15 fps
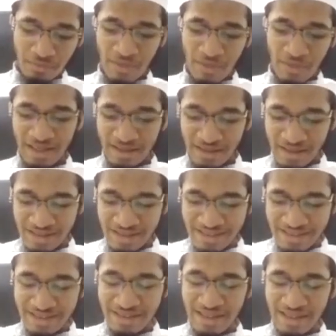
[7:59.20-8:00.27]
it
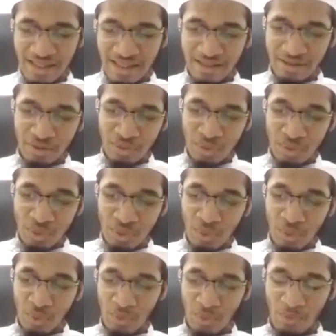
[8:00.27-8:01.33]
is that
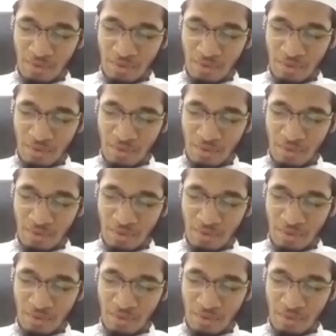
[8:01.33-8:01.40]
you,